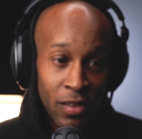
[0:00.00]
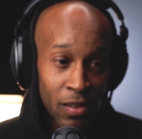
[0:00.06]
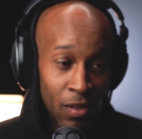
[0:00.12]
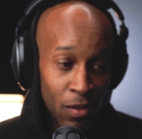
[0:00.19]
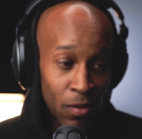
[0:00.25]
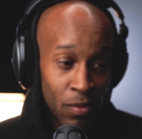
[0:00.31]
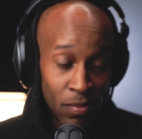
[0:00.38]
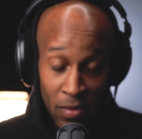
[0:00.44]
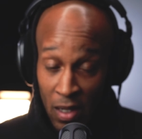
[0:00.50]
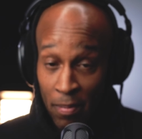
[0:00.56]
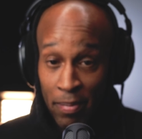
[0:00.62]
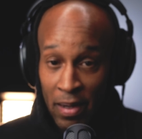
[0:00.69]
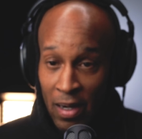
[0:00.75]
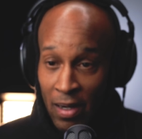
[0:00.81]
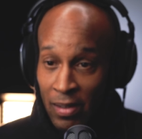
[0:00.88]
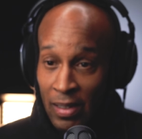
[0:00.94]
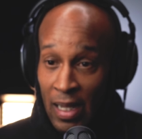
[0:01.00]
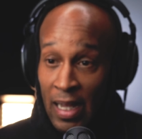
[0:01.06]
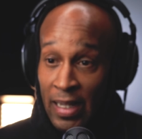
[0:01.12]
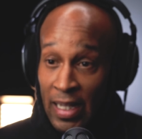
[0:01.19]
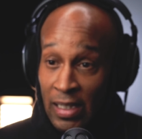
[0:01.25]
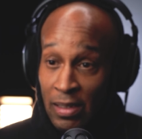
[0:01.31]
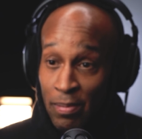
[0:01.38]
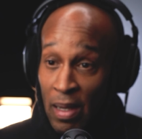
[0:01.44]
So apparently, I
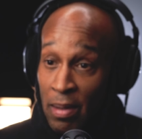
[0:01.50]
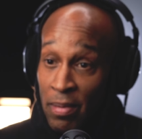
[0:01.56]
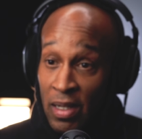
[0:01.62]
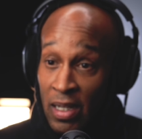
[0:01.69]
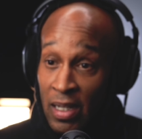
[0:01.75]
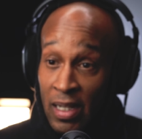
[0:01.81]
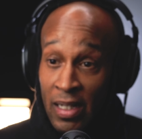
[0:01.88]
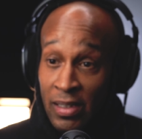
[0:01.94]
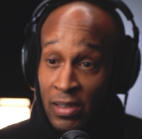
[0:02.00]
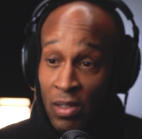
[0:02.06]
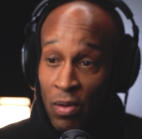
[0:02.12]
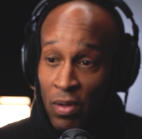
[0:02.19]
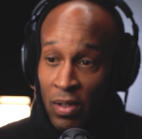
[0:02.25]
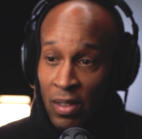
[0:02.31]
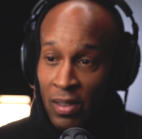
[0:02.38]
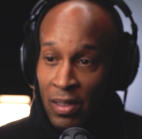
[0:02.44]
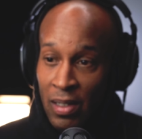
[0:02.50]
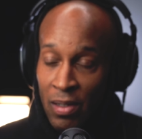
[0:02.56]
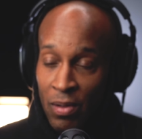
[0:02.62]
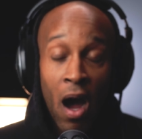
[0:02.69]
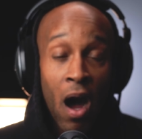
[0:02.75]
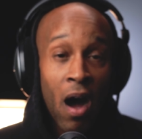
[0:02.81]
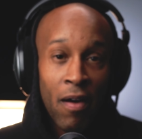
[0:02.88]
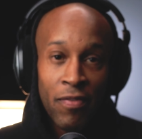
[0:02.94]
guess maybe he is going a
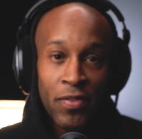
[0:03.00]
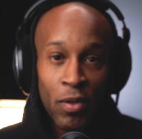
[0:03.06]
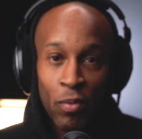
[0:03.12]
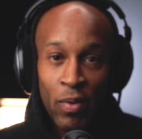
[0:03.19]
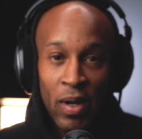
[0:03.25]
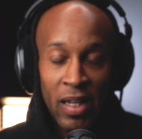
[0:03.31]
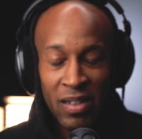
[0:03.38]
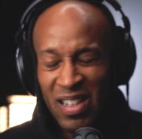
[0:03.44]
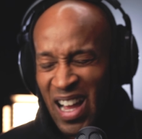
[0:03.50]
little off the rick.